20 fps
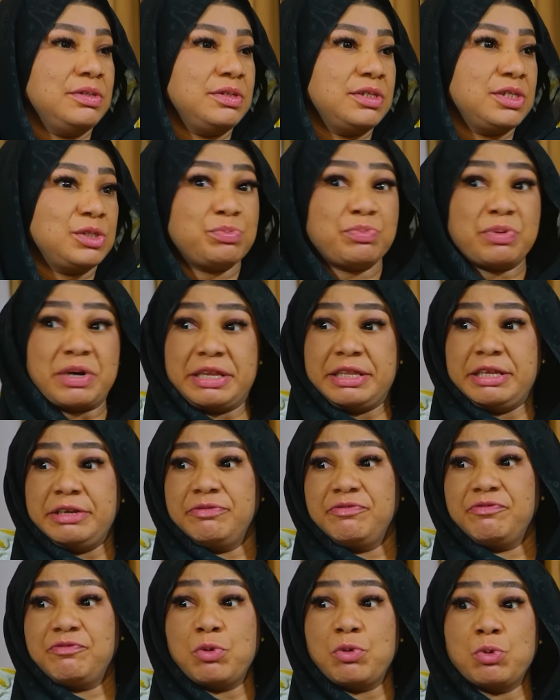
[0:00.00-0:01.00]

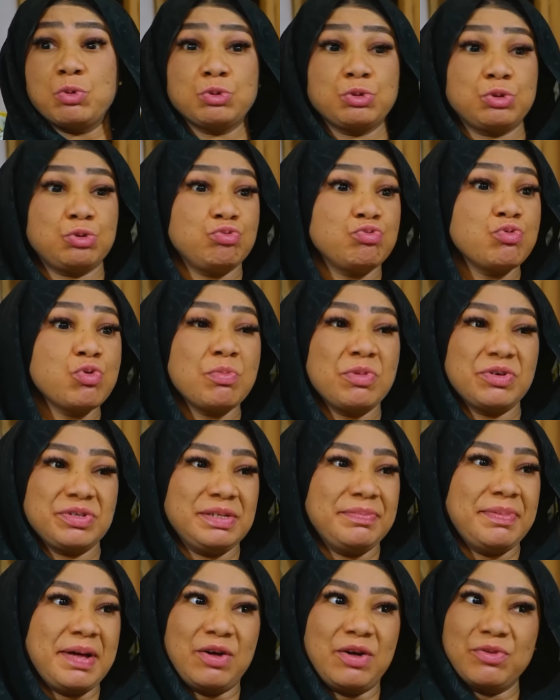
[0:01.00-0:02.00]
spreading false
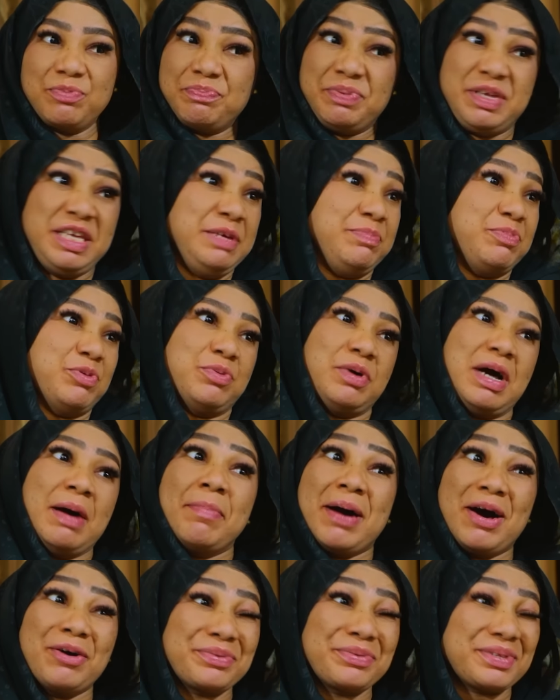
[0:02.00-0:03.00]
rumors about people,
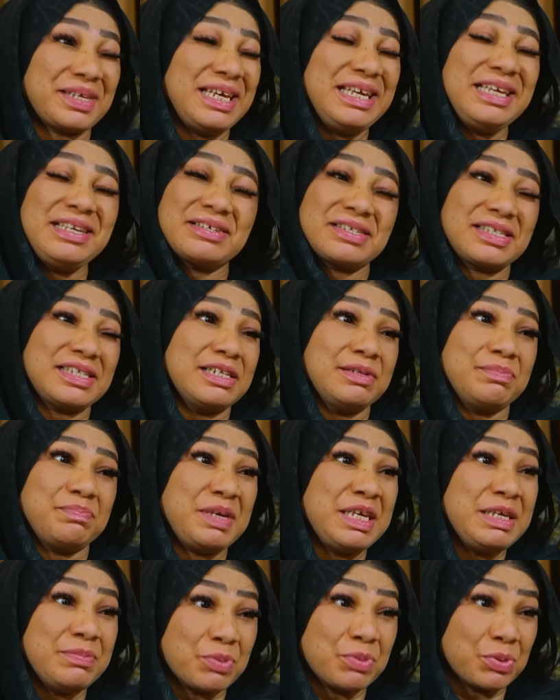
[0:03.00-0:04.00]
about innocent
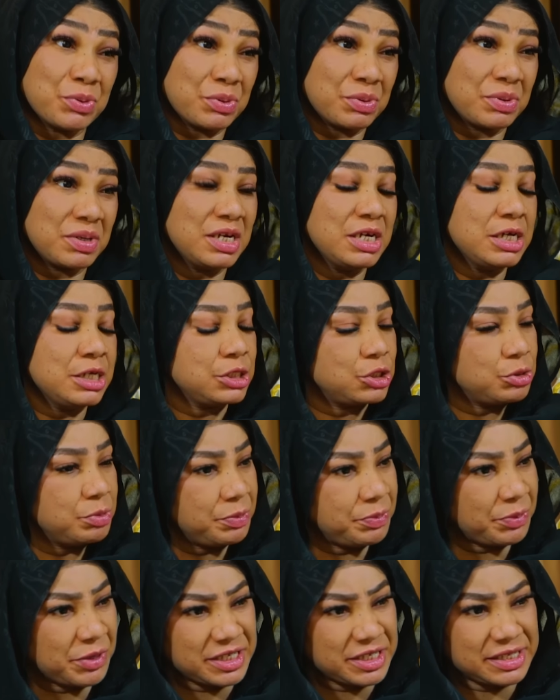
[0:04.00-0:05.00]
people, to
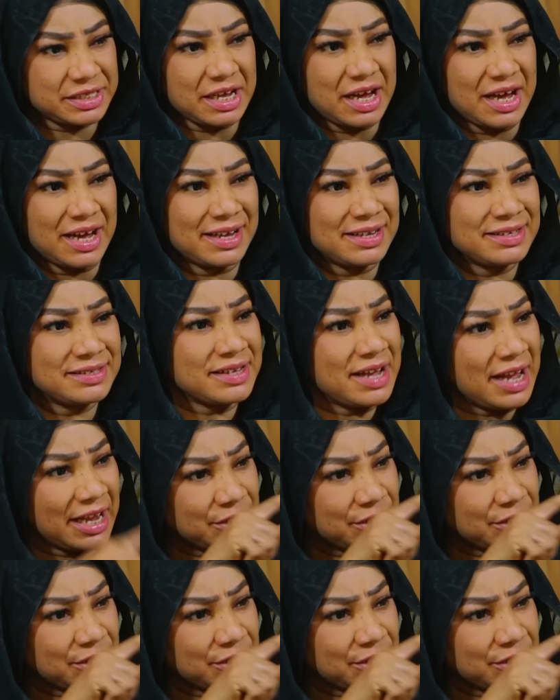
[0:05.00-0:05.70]
be precise.